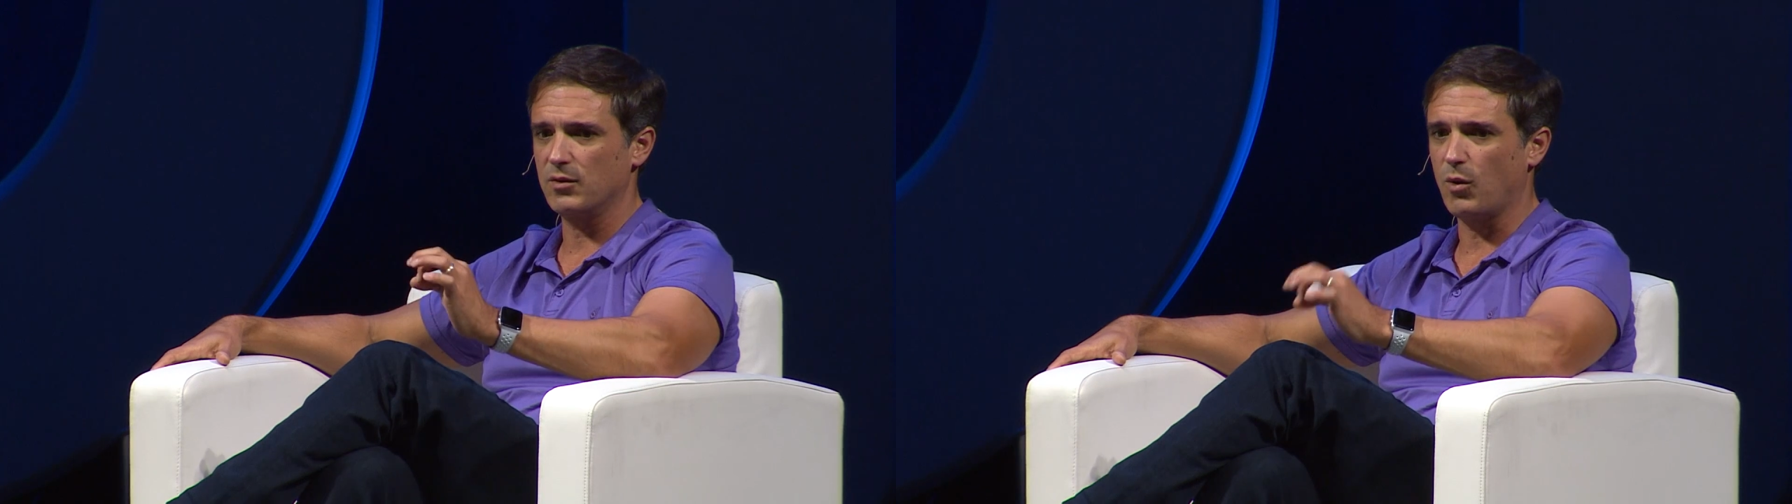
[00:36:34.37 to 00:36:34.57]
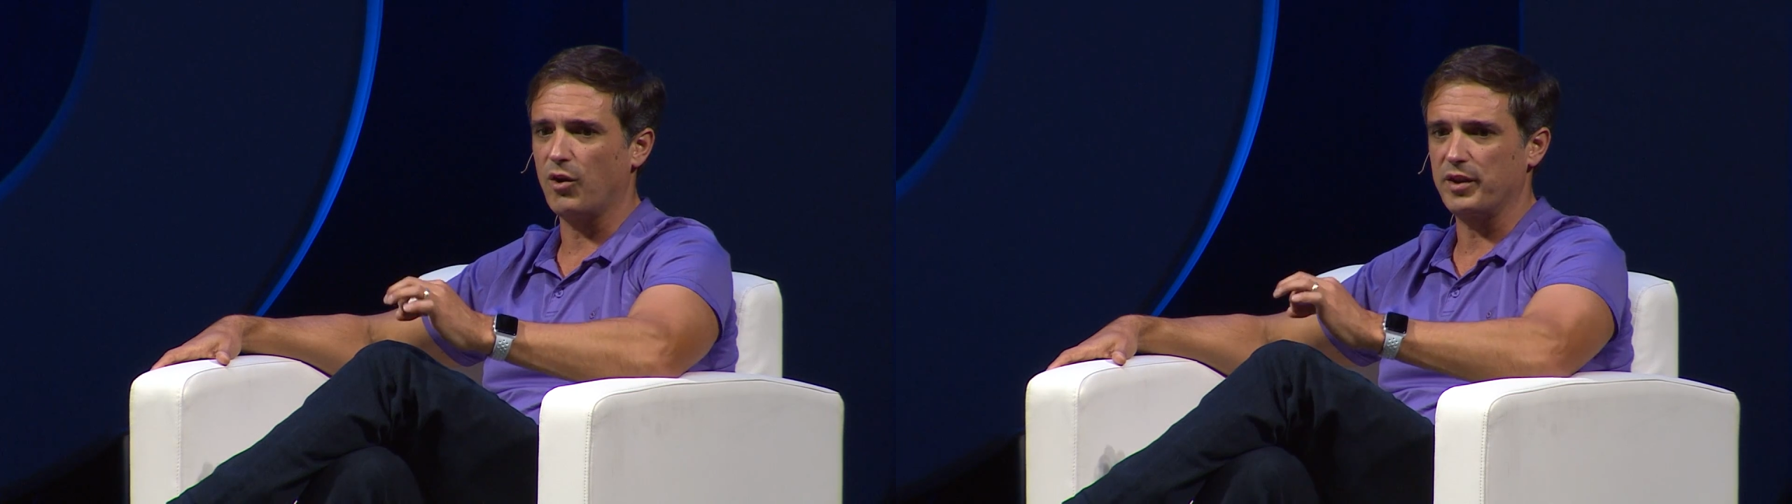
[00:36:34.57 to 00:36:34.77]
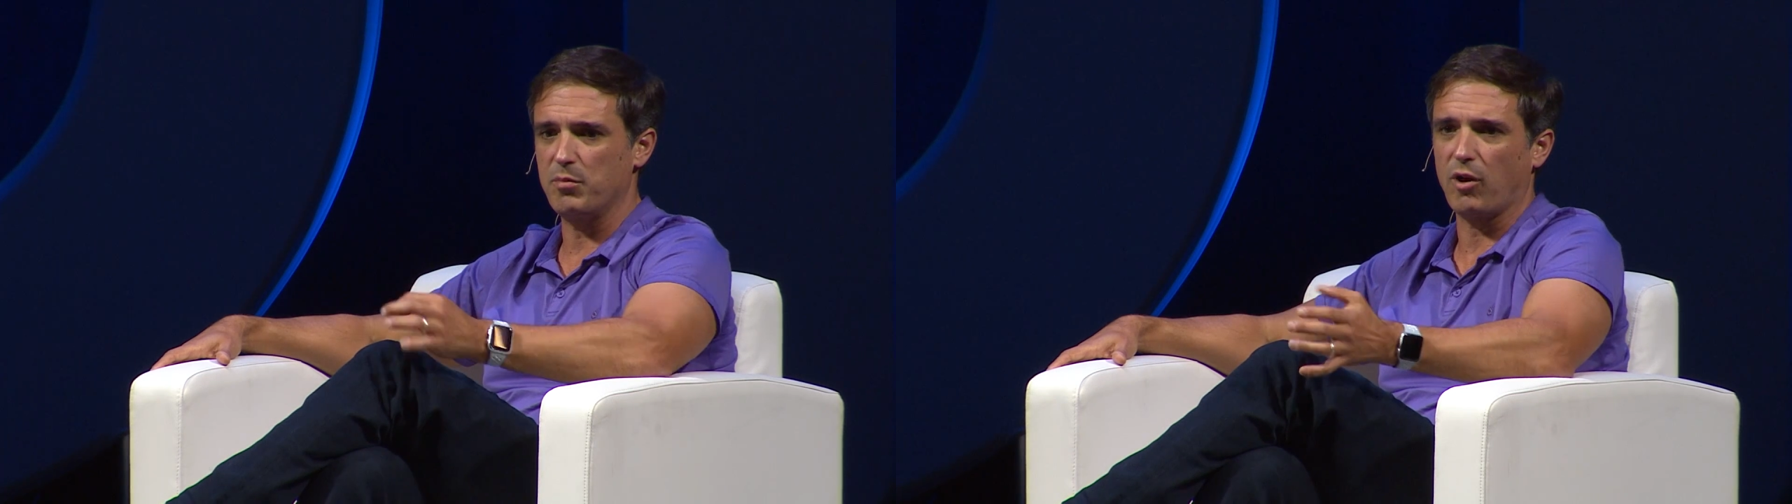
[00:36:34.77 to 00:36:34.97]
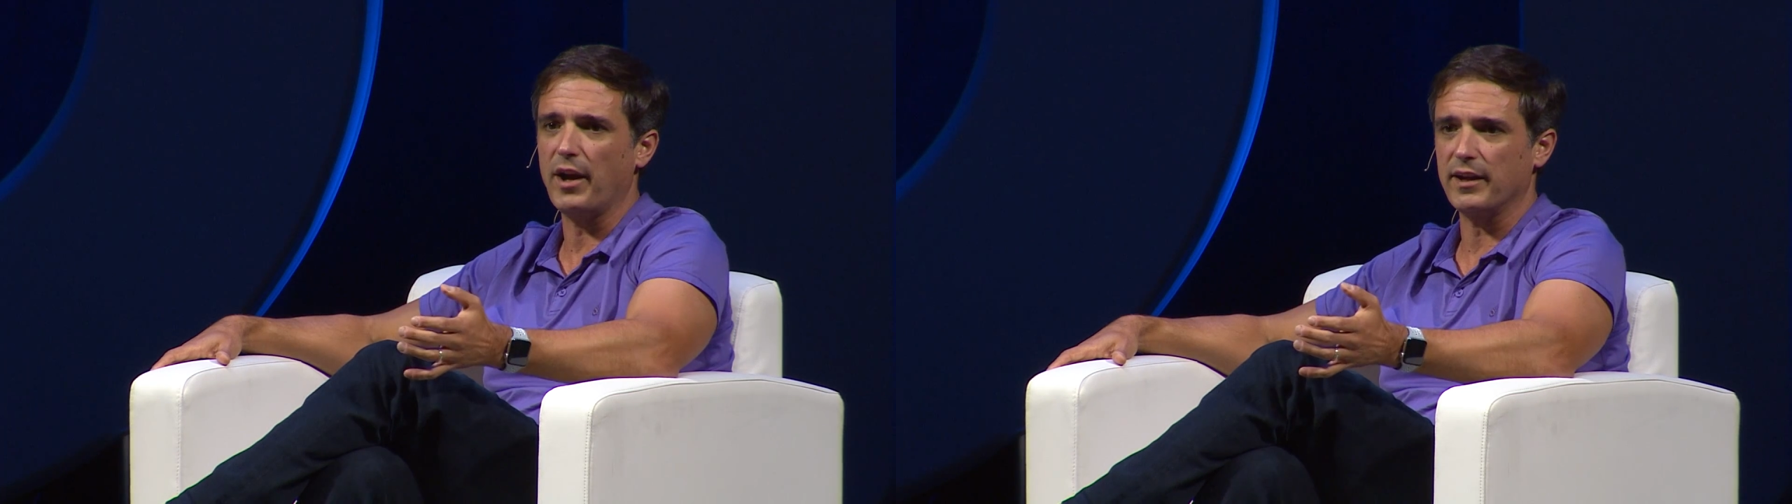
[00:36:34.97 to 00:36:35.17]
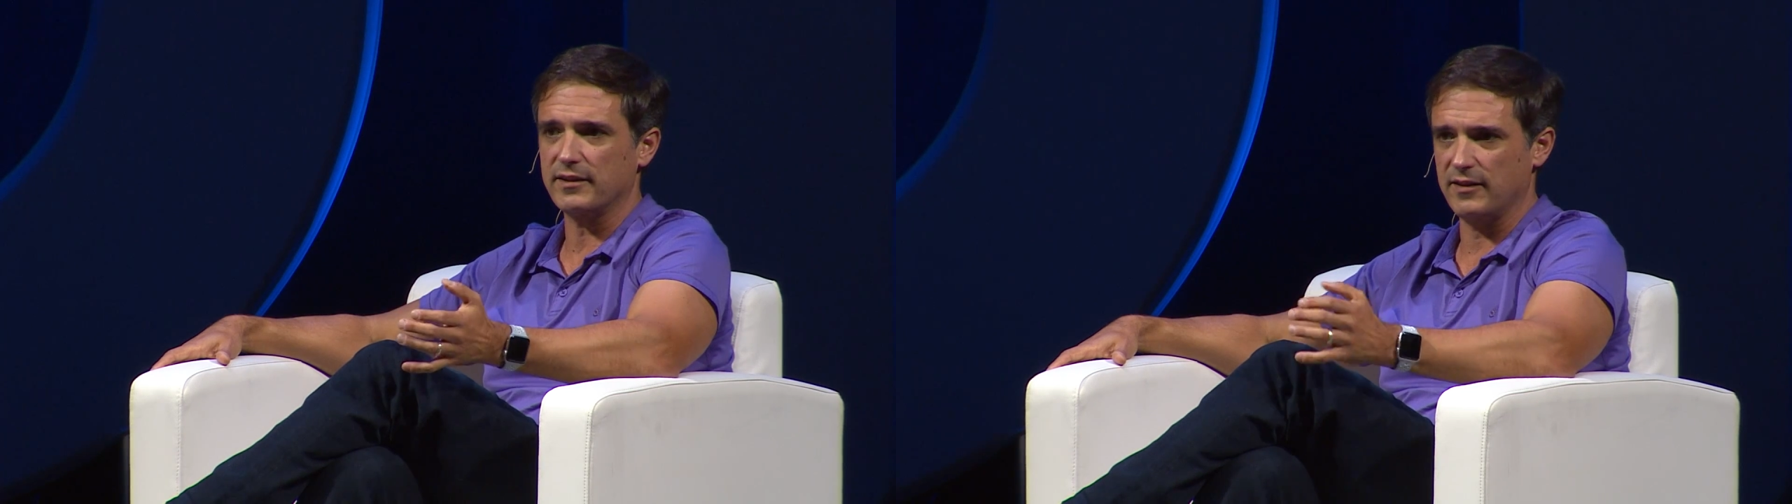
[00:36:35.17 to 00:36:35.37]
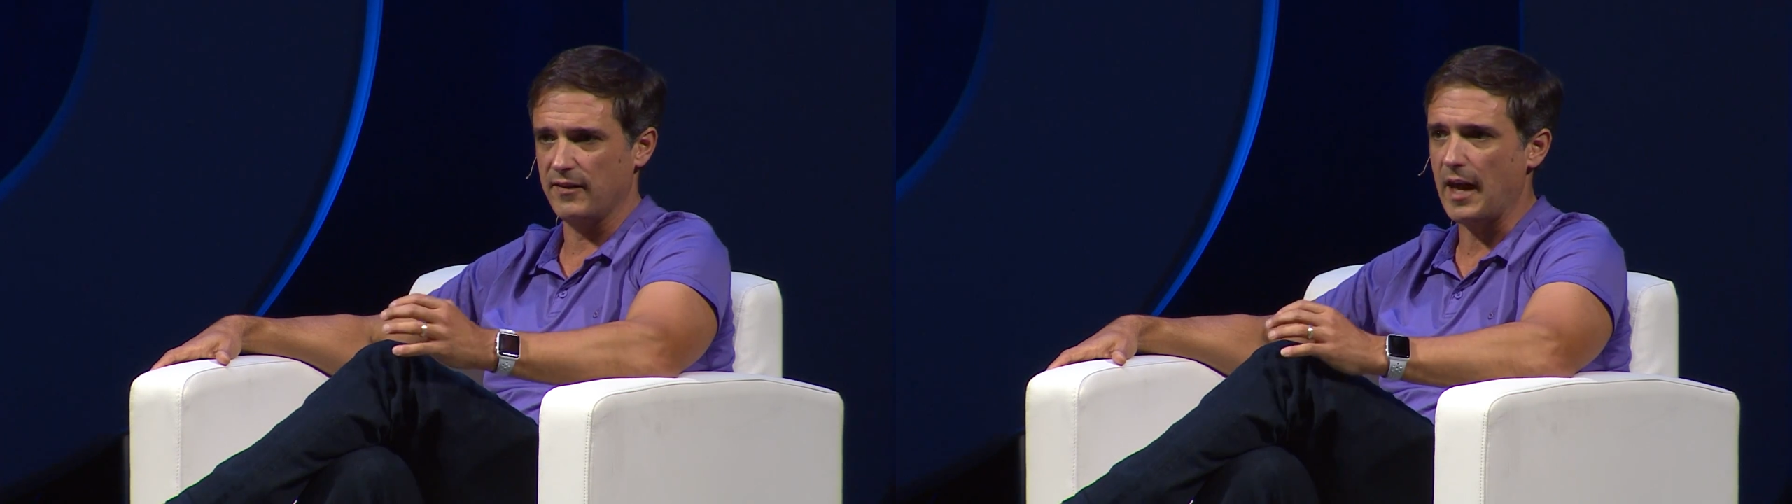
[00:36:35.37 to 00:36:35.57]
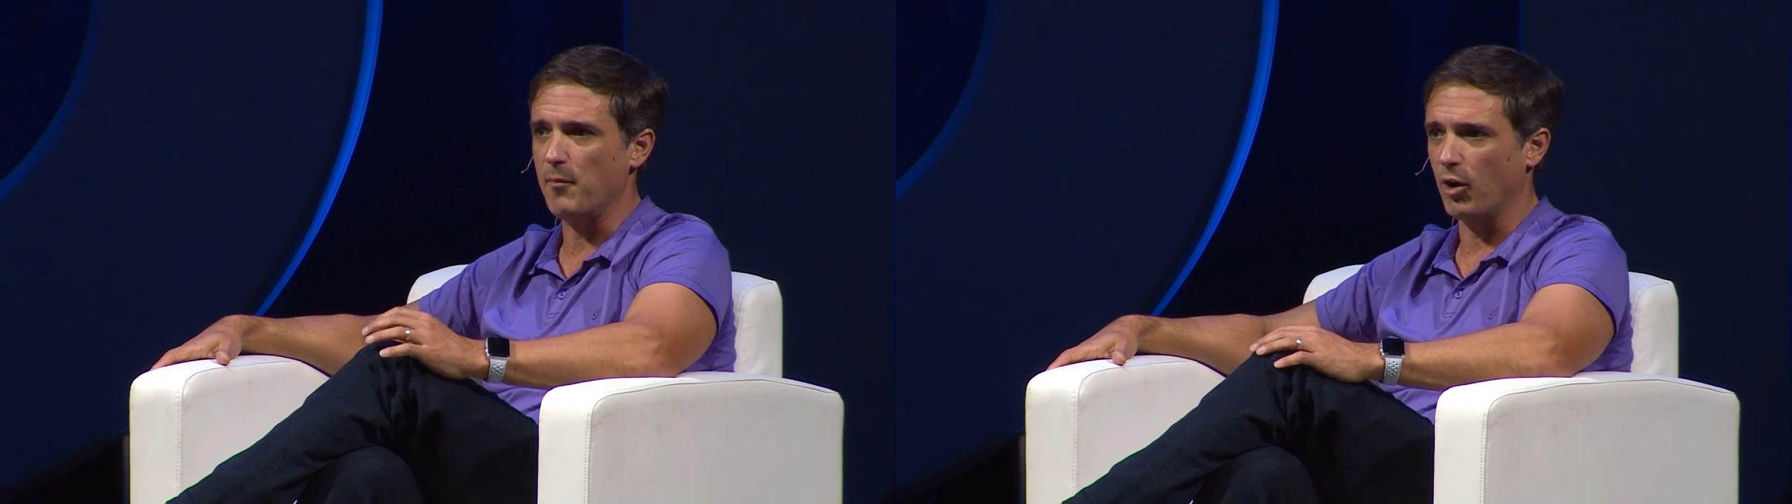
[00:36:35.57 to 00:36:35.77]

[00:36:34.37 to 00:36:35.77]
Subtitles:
quality product in that